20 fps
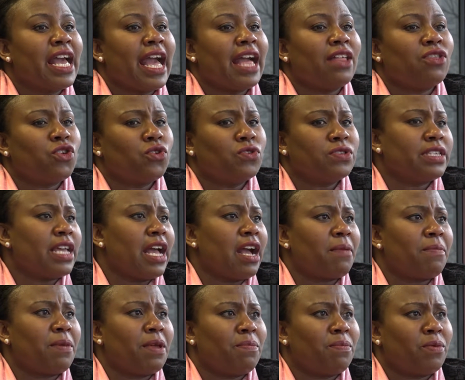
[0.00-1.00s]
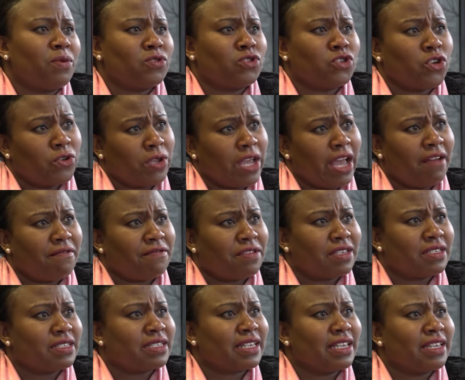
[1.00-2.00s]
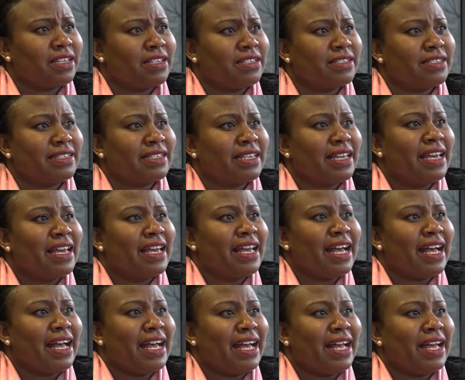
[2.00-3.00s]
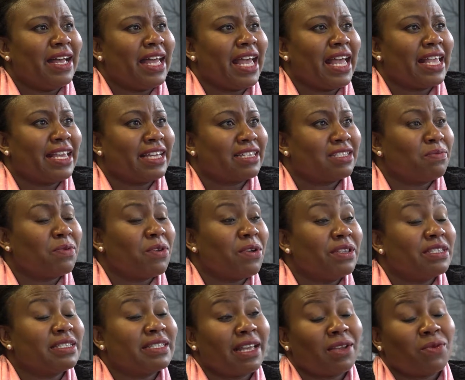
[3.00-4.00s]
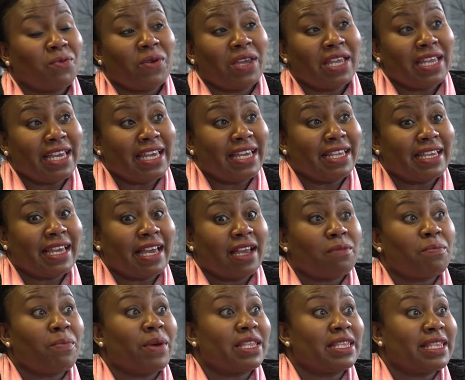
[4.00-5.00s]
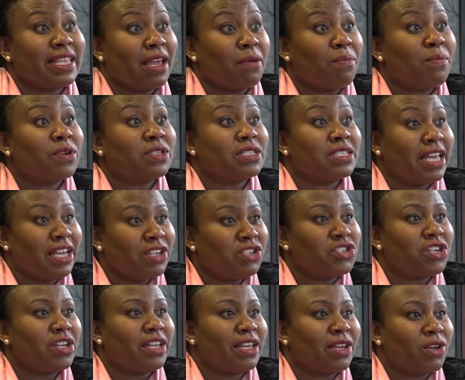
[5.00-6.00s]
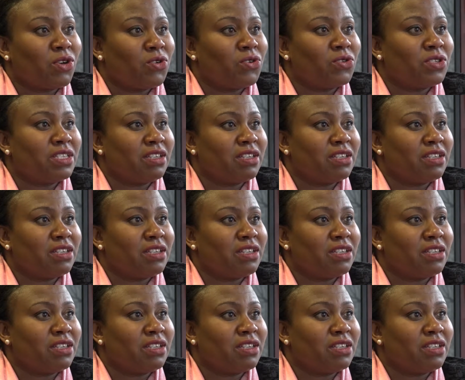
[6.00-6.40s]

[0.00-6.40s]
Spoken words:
And those young people don't have the skills and experience that we need yet, but they potentially could